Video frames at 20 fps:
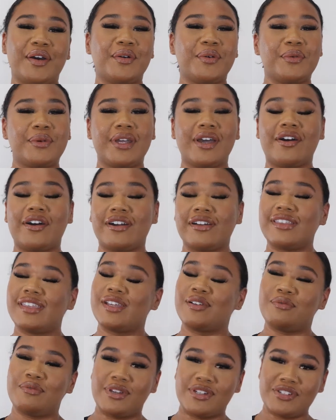We are
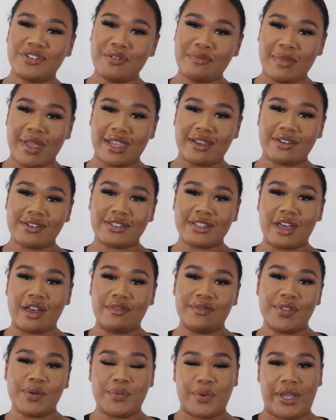the original makers
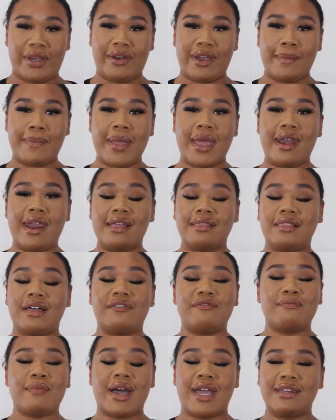of the wig grip, and I
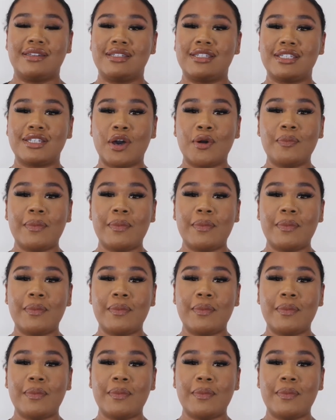love mine so